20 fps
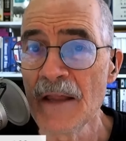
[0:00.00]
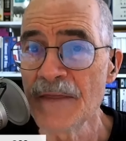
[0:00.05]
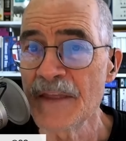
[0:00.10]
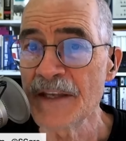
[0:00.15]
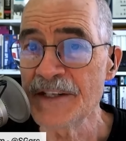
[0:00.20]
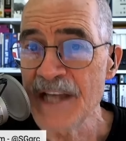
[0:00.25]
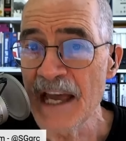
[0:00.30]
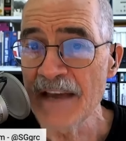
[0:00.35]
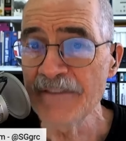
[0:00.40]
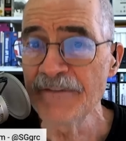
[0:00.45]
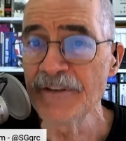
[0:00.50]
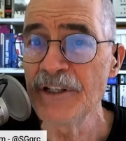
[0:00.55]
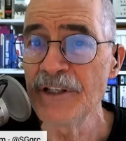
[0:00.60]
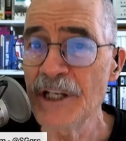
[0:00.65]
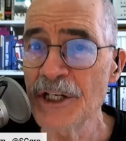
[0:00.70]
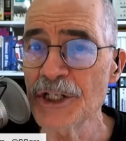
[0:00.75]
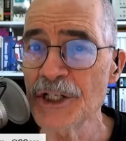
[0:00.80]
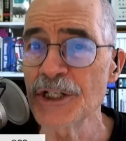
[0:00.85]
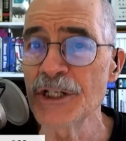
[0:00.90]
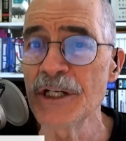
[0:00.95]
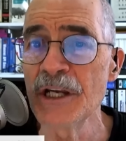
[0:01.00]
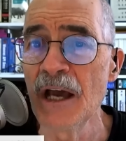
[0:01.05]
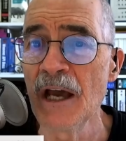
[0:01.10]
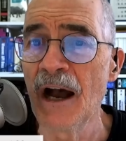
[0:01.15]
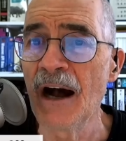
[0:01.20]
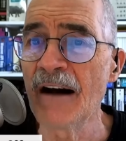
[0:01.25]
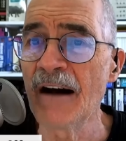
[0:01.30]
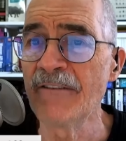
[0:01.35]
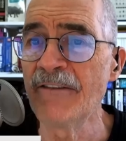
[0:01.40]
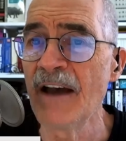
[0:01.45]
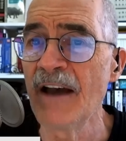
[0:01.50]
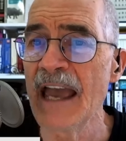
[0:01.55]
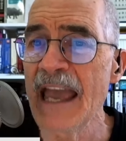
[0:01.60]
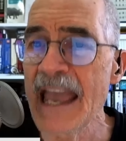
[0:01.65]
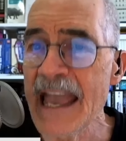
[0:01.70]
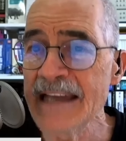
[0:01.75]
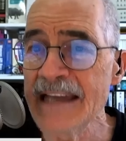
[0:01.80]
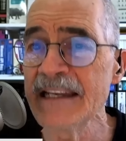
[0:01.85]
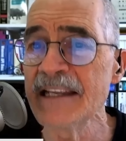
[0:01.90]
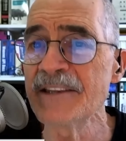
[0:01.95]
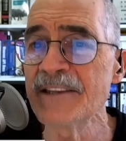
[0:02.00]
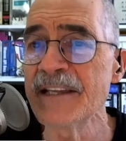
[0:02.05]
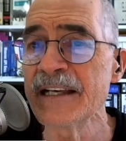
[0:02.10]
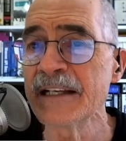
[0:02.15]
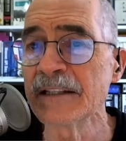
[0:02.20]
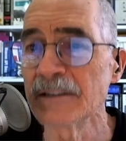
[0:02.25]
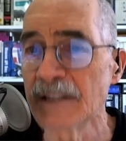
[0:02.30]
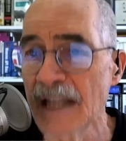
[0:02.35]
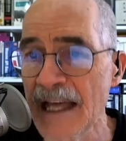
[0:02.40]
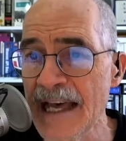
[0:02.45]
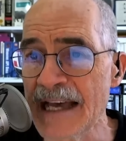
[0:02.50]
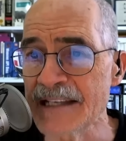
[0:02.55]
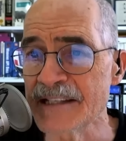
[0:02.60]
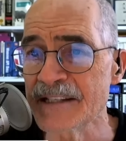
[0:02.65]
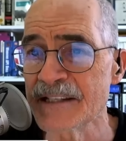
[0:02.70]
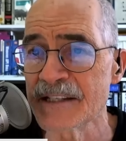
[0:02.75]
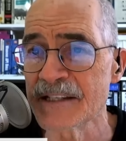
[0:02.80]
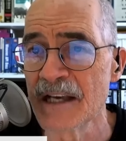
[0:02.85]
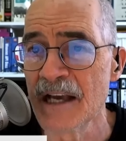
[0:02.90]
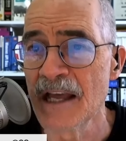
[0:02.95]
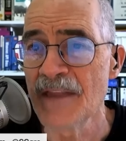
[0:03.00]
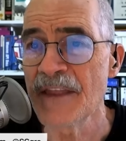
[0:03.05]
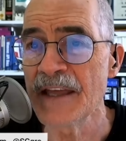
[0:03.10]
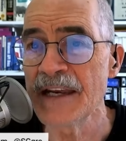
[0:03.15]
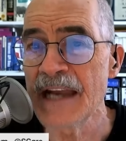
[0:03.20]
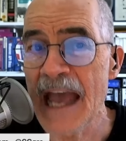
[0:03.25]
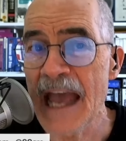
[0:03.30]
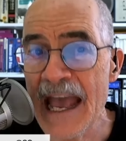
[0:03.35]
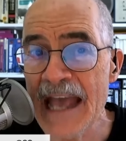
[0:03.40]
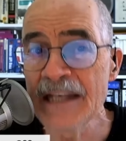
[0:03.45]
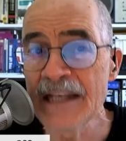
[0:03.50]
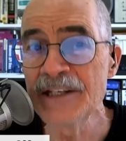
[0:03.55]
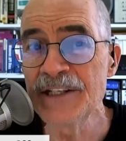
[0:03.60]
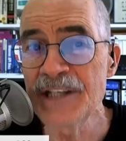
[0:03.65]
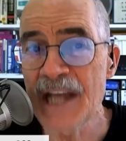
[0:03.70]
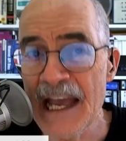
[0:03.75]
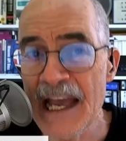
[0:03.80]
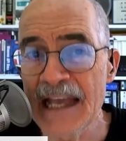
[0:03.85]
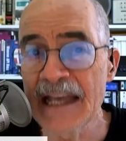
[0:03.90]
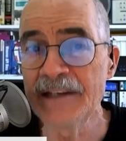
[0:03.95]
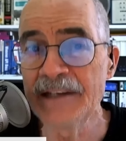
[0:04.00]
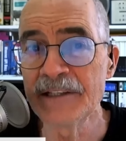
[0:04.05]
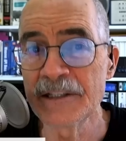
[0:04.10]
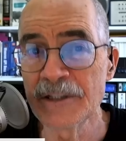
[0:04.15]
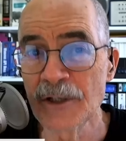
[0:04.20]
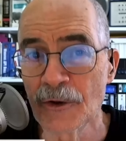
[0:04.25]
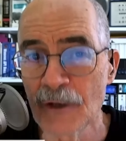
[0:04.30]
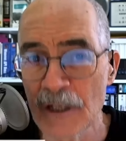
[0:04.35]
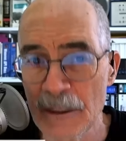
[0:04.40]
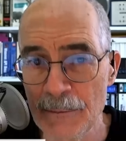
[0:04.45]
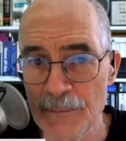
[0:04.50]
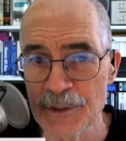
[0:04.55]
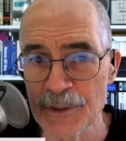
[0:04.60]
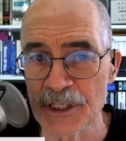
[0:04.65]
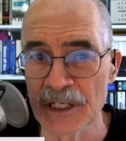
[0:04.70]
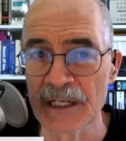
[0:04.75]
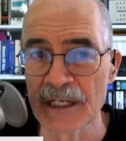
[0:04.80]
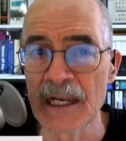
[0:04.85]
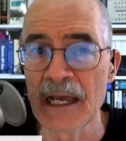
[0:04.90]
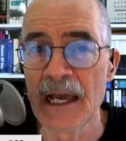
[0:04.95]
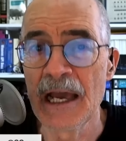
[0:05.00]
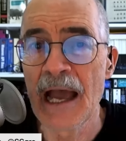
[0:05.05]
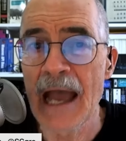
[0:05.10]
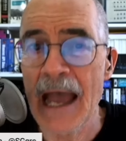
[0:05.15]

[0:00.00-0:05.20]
The definition of anything less than end-to-end encryption